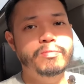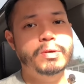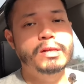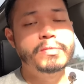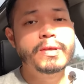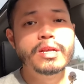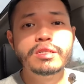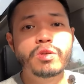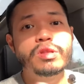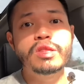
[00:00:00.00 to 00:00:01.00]
a problem
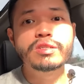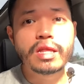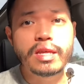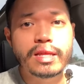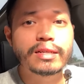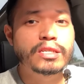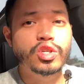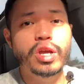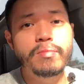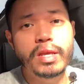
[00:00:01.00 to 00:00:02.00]
so titas and titas
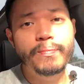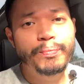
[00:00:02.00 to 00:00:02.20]
join me